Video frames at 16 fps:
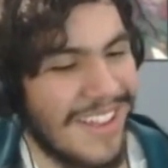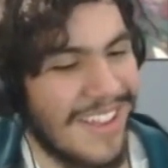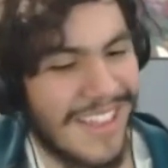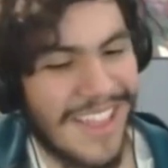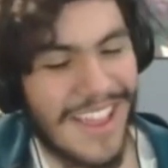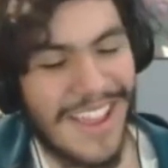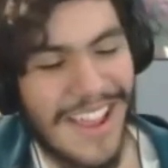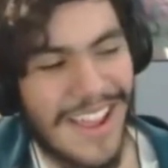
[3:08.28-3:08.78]

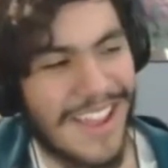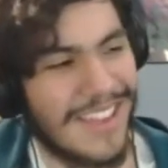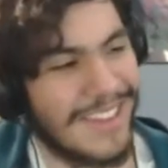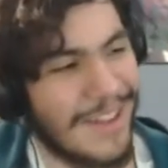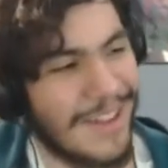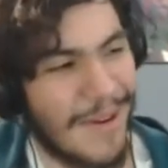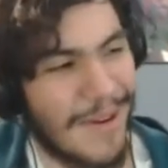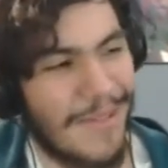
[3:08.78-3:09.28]
Like yeah,
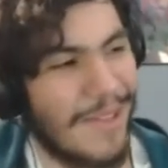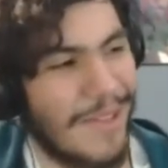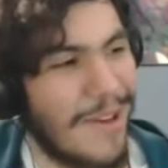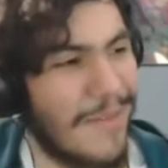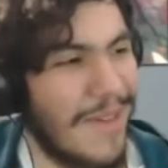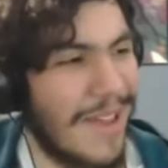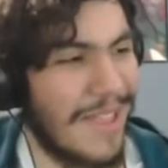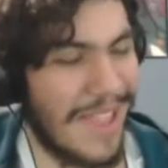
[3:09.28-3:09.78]
he's not perfectly
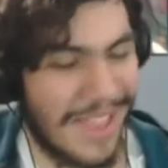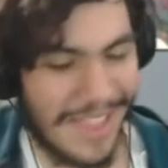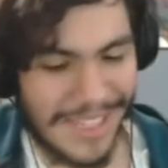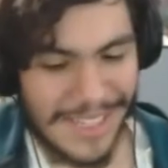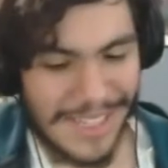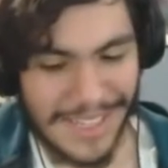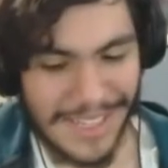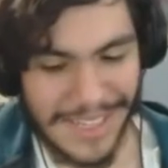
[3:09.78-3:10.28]
OP, and like
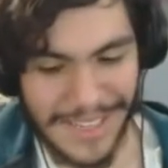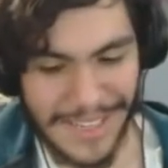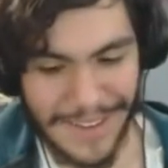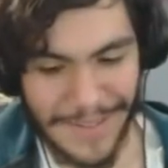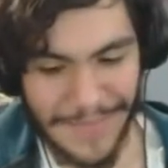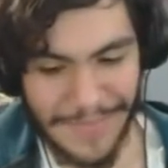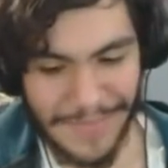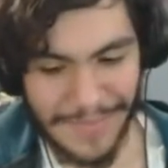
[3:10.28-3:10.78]
this is
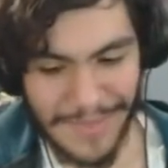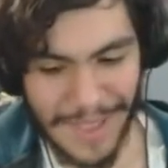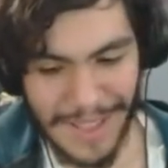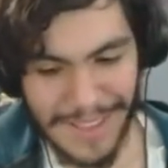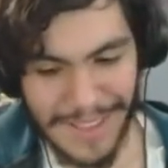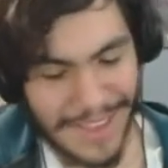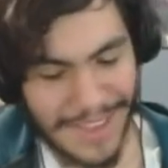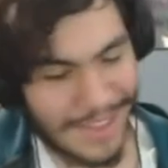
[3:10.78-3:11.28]
a,
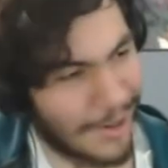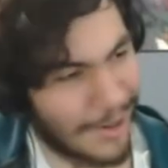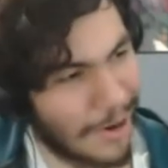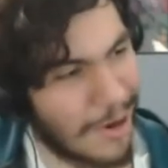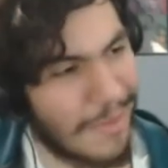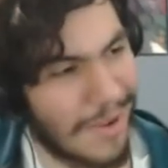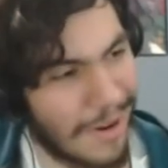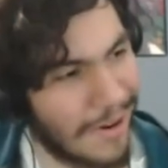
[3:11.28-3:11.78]
it's like a
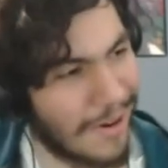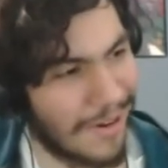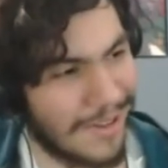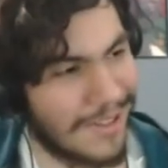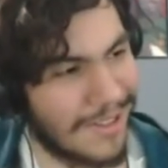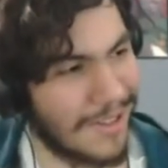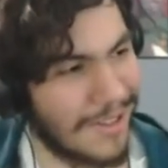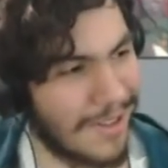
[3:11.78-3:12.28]
tournament
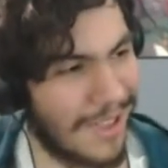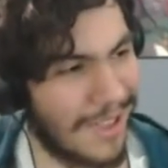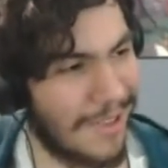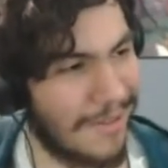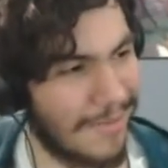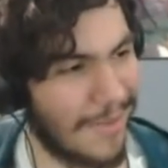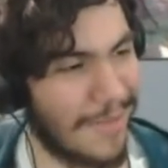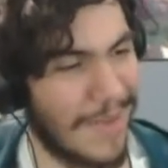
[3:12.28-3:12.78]
arc. So
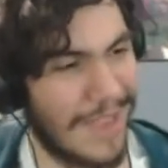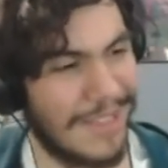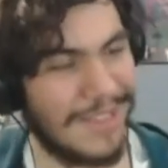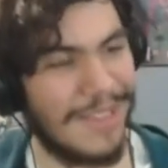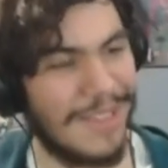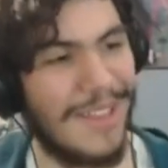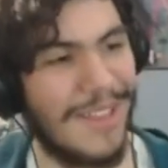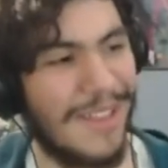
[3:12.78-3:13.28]
like you're, you're
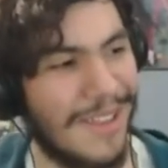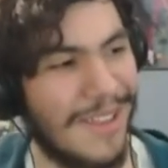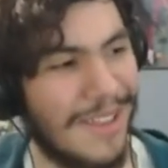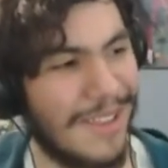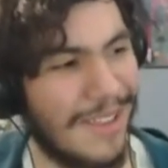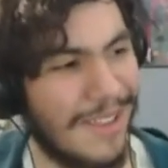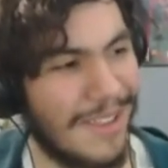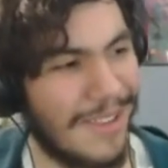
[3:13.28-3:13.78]
basically,
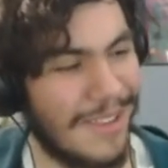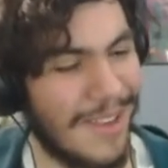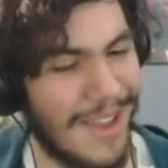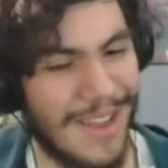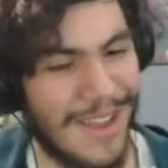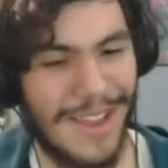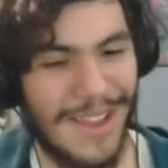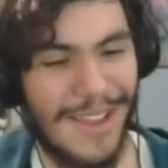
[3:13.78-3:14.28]

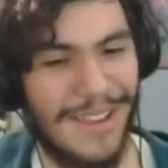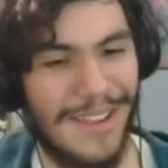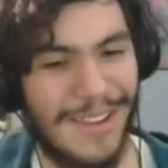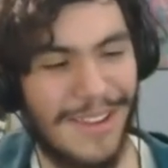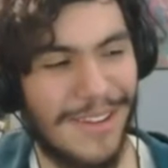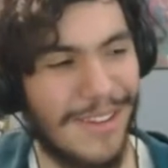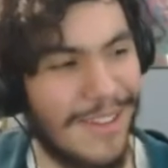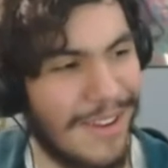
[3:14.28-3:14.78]
yeah, uh,
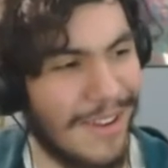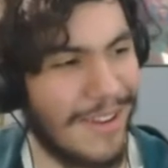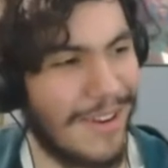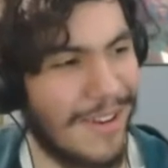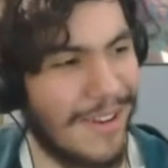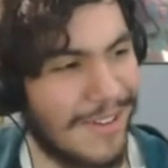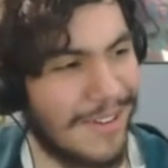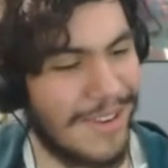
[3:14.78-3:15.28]
you, you, know
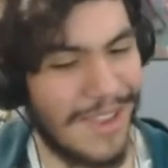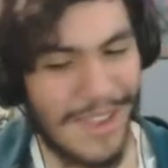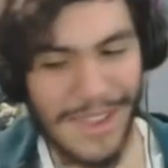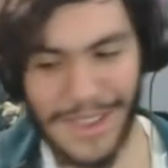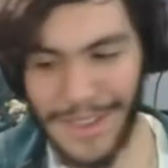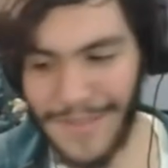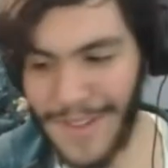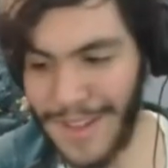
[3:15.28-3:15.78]
you're
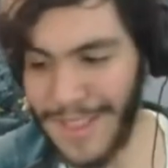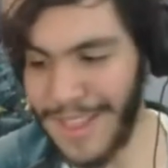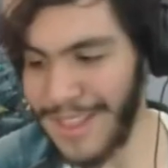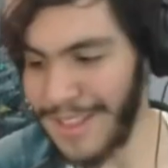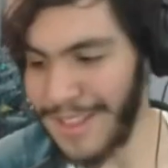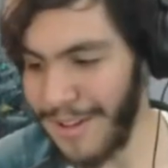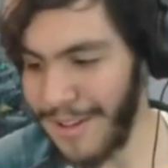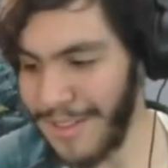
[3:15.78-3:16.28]
you got
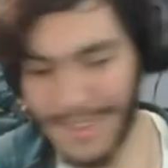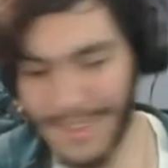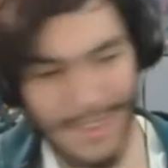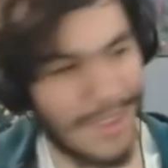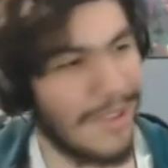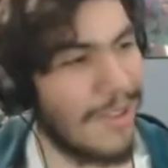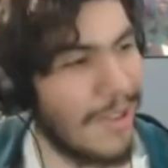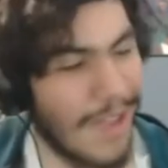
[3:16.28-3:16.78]
like all the
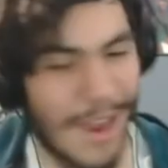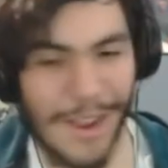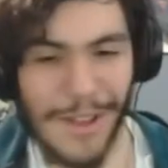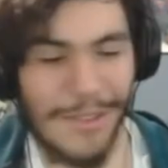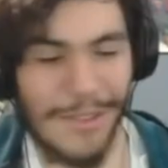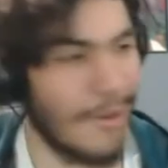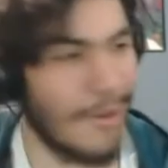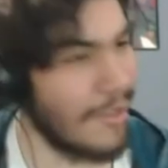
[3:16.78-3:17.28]
you, you got to
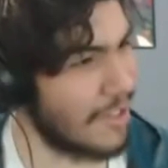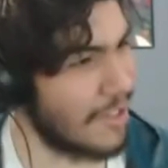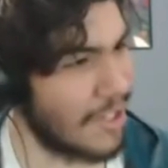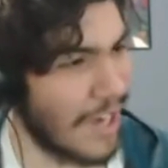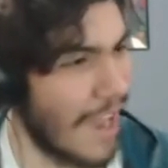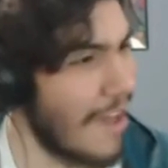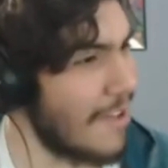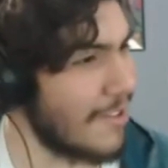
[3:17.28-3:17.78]
go through all these
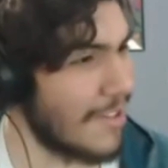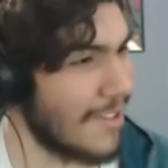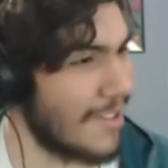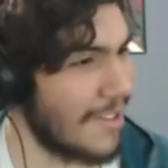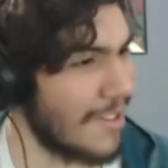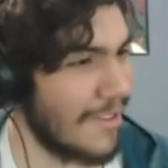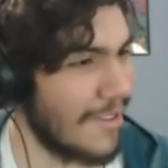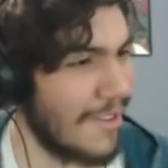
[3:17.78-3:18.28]

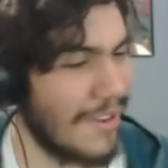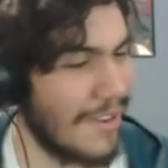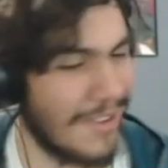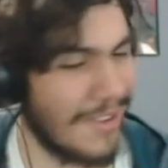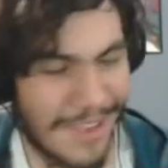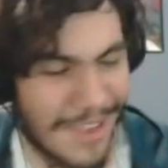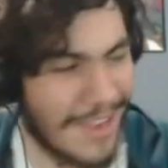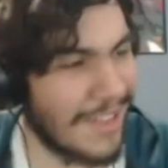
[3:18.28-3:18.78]
challenges. So like,
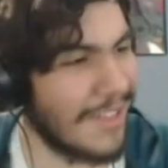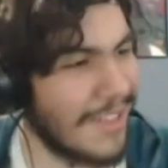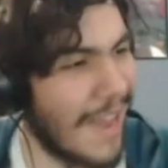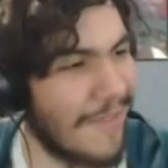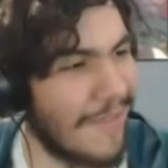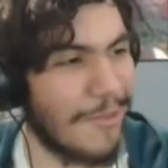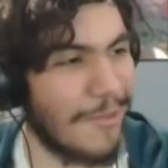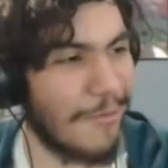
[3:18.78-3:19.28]
he doesn't
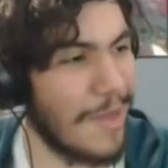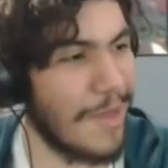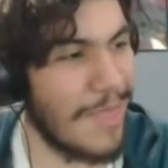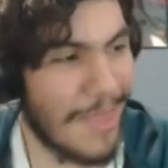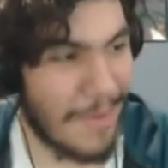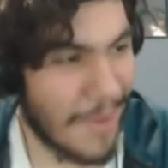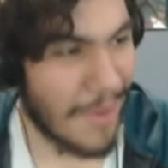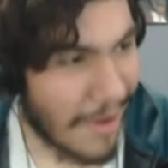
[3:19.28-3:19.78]
have yeah. to
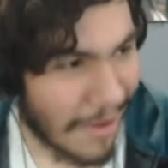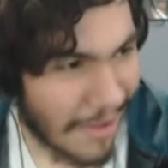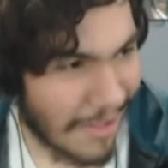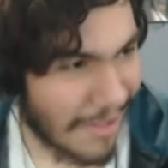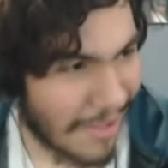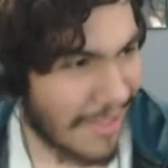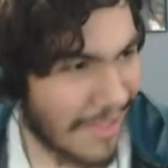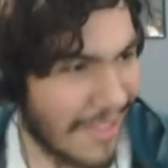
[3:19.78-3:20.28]
win them mm-hmm.
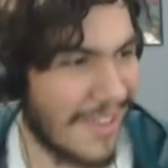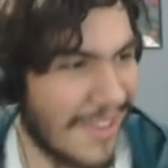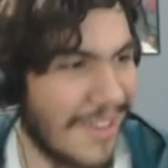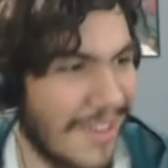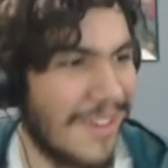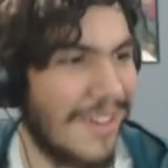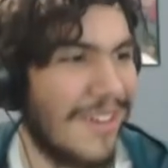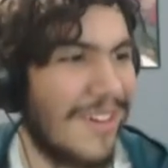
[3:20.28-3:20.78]
all,
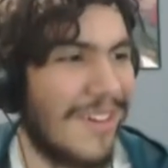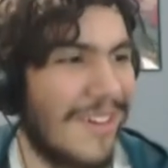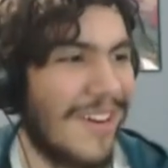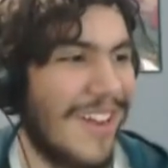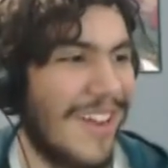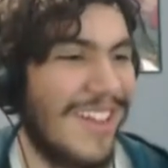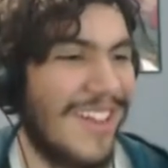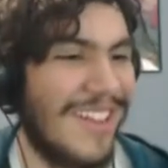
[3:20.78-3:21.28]

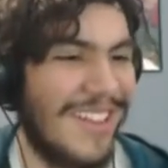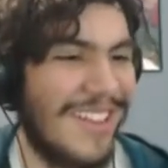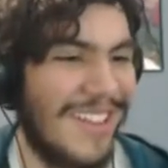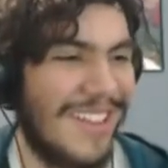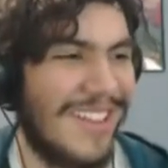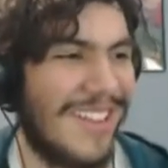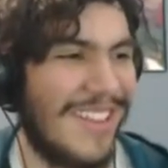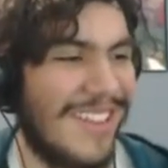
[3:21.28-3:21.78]
right? No,
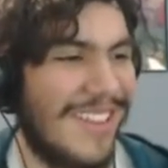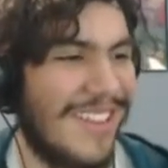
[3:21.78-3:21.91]
yeah.